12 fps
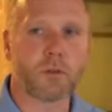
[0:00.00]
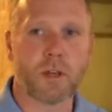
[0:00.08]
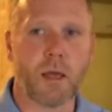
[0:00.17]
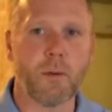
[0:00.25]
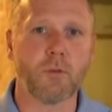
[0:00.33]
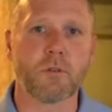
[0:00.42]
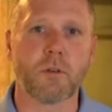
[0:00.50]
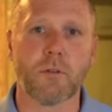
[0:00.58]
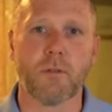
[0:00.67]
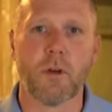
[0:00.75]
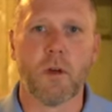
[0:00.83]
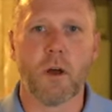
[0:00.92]
stables
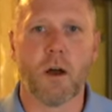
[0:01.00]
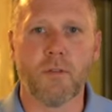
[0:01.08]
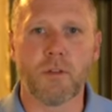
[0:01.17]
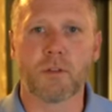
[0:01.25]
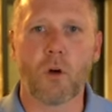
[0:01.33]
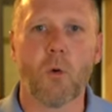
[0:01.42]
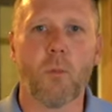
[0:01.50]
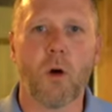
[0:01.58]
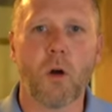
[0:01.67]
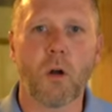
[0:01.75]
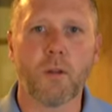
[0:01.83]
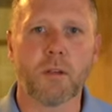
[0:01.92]
of, of this old
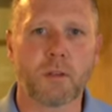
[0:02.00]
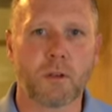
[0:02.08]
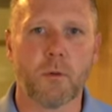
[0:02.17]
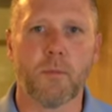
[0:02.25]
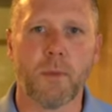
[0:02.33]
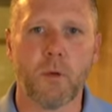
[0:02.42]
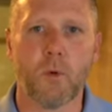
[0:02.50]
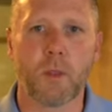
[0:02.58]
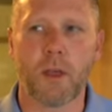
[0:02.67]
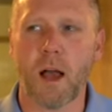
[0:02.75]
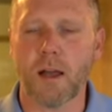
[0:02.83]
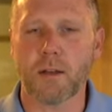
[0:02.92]
barn. This is gonna be where the
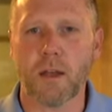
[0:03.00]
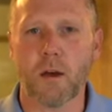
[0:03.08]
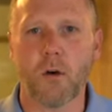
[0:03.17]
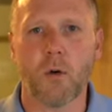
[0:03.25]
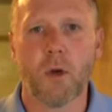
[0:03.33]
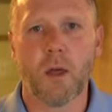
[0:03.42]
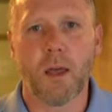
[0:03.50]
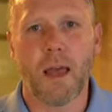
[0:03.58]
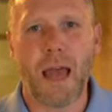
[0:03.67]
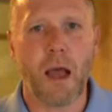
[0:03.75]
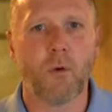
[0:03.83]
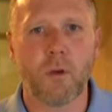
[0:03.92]
cocktail
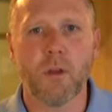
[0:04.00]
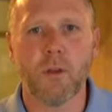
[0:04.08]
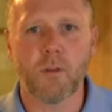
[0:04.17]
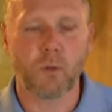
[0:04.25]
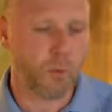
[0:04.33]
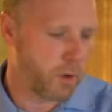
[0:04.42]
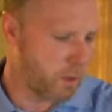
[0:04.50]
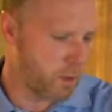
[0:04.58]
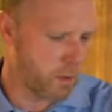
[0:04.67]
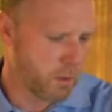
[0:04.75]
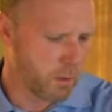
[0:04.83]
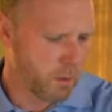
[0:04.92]
hour is. We
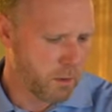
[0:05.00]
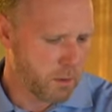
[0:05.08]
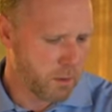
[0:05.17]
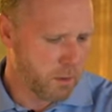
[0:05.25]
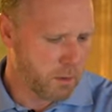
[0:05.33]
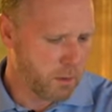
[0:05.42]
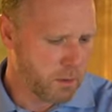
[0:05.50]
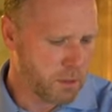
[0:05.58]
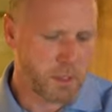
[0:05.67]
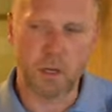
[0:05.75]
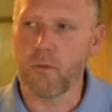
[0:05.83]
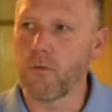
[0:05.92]
are, let's
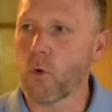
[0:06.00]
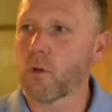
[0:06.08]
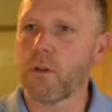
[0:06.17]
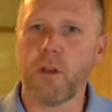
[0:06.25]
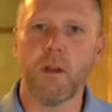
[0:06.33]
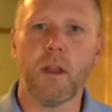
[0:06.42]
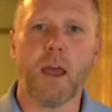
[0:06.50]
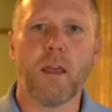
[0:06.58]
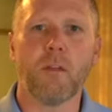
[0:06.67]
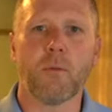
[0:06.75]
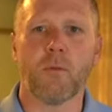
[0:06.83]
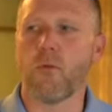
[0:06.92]
see, 14
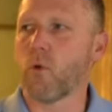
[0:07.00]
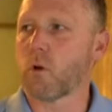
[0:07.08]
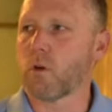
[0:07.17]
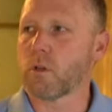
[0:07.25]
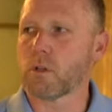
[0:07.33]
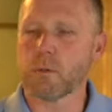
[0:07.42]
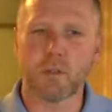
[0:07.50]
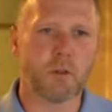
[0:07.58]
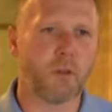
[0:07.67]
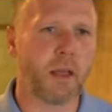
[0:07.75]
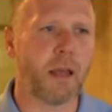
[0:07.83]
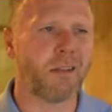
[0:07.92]
days before Christmas.
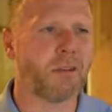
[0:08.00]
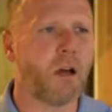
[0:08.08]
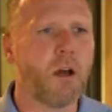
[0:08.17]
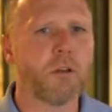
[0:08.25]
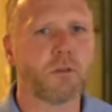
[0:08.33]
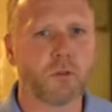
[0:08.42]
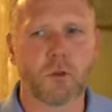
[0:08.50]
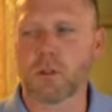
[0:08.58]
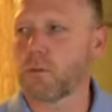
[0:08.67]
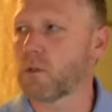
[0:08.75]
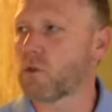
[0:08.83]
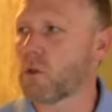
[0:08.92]
So they got tons of
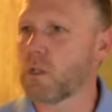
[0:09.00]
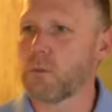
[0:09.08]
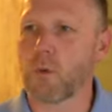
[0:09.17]
Christmas trees